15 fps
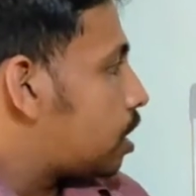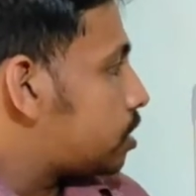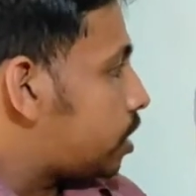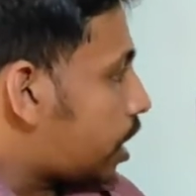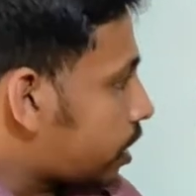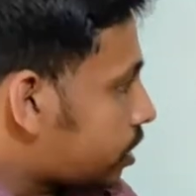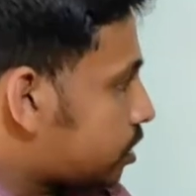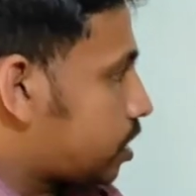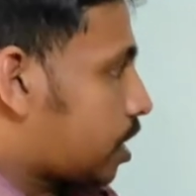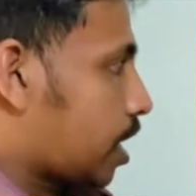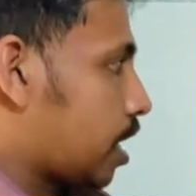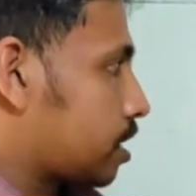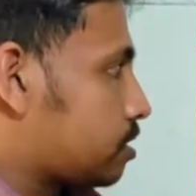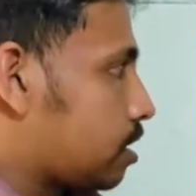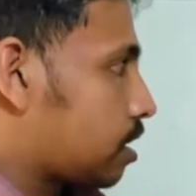They act as a
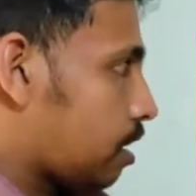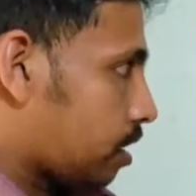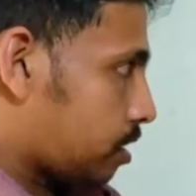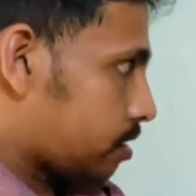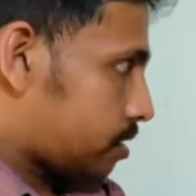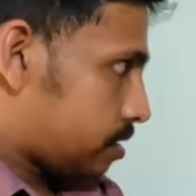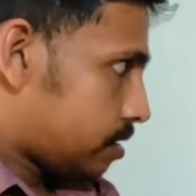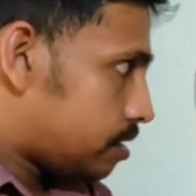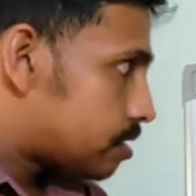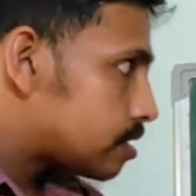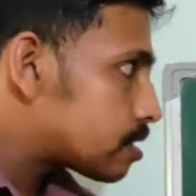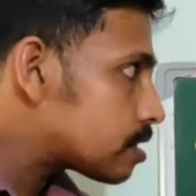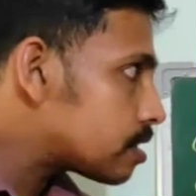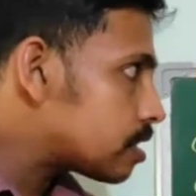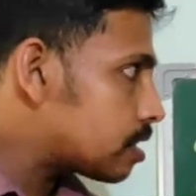connecting link
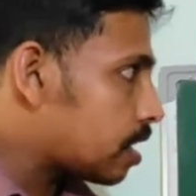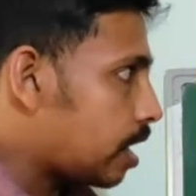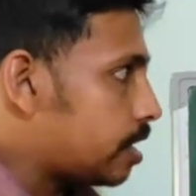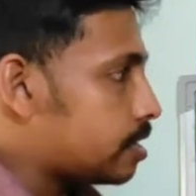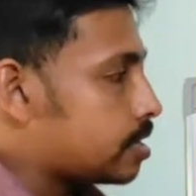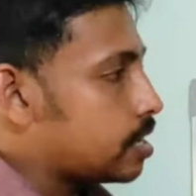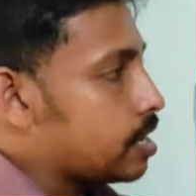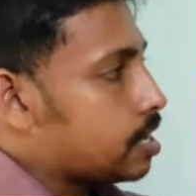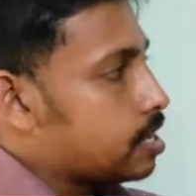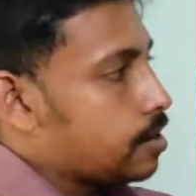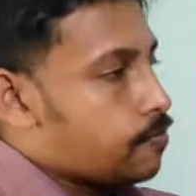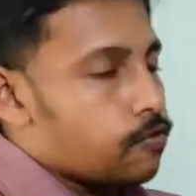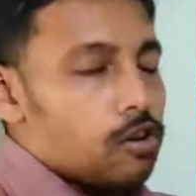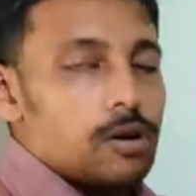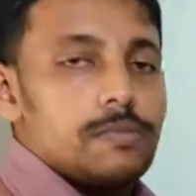and they
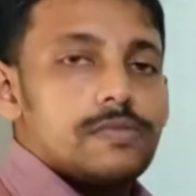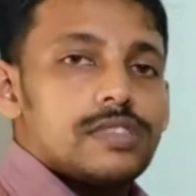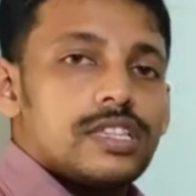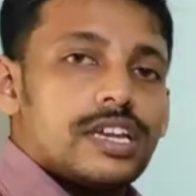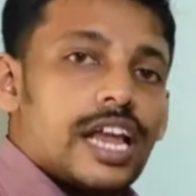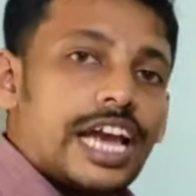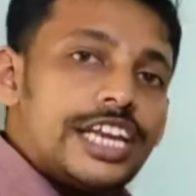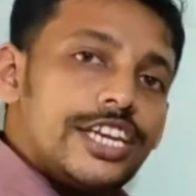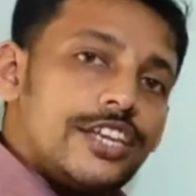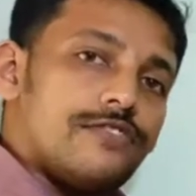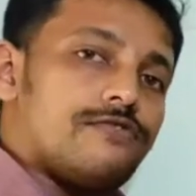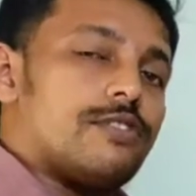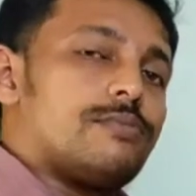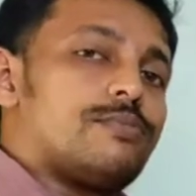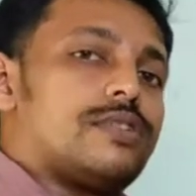form the
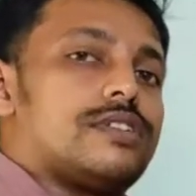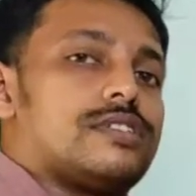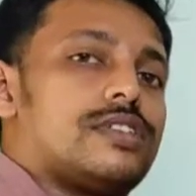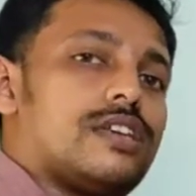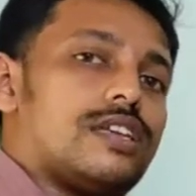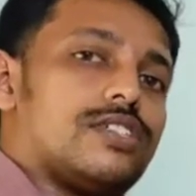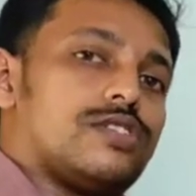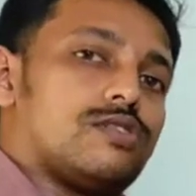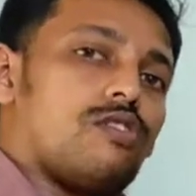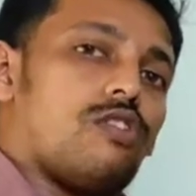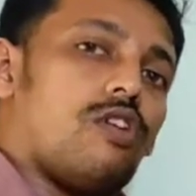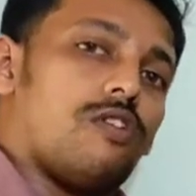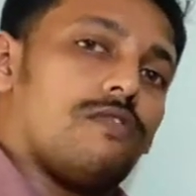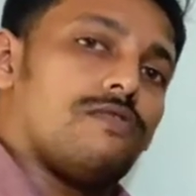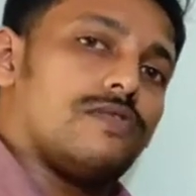95%
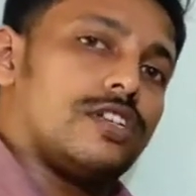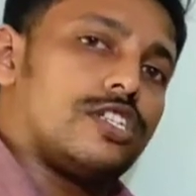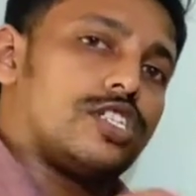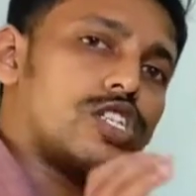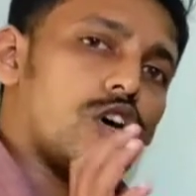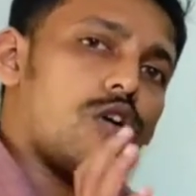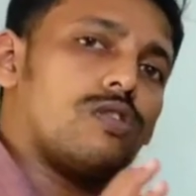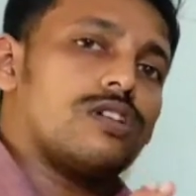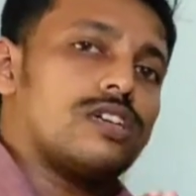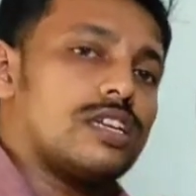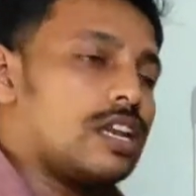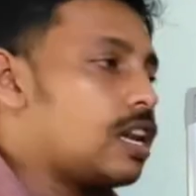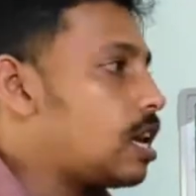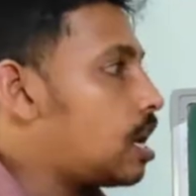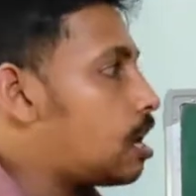of the
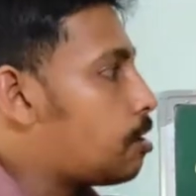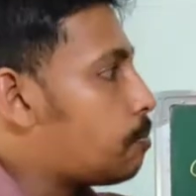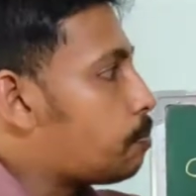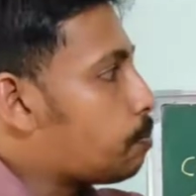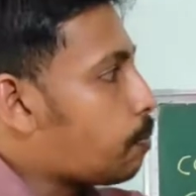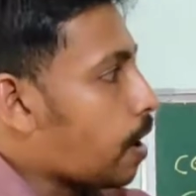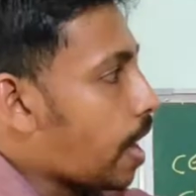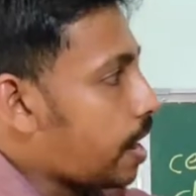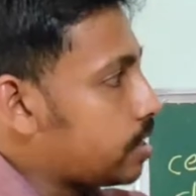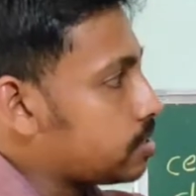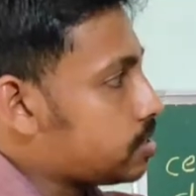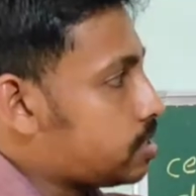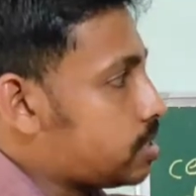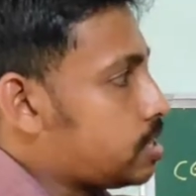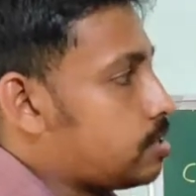total
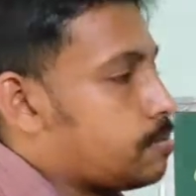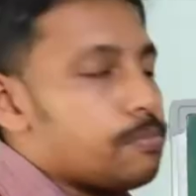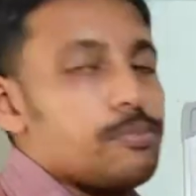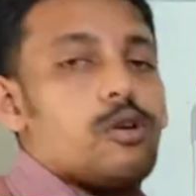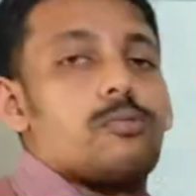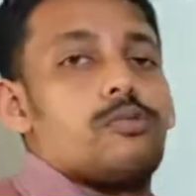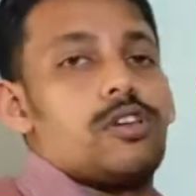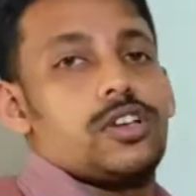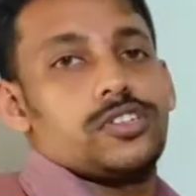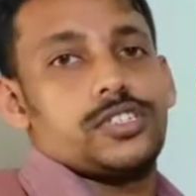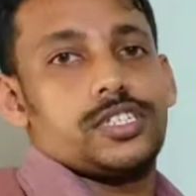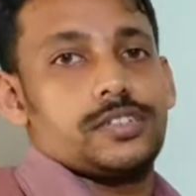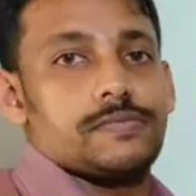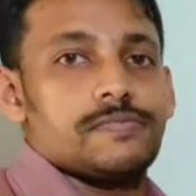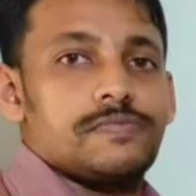plankton
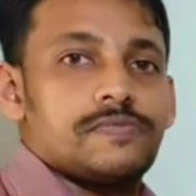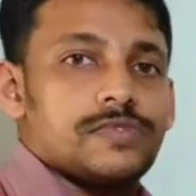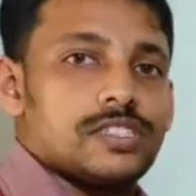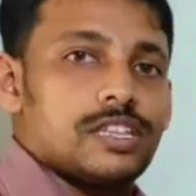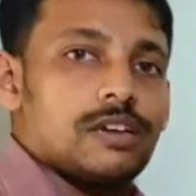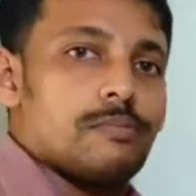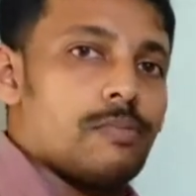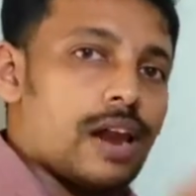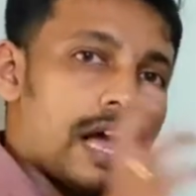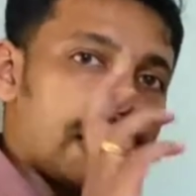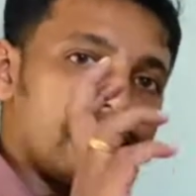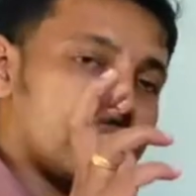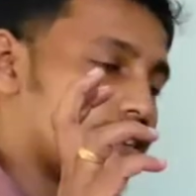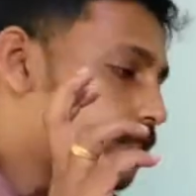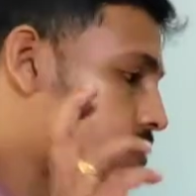population.
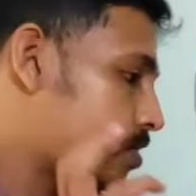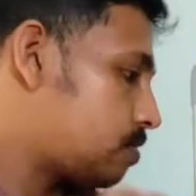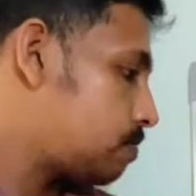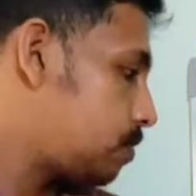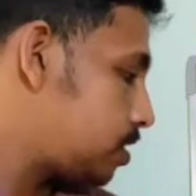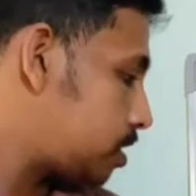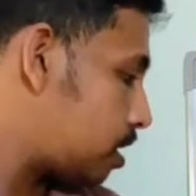Planktons, which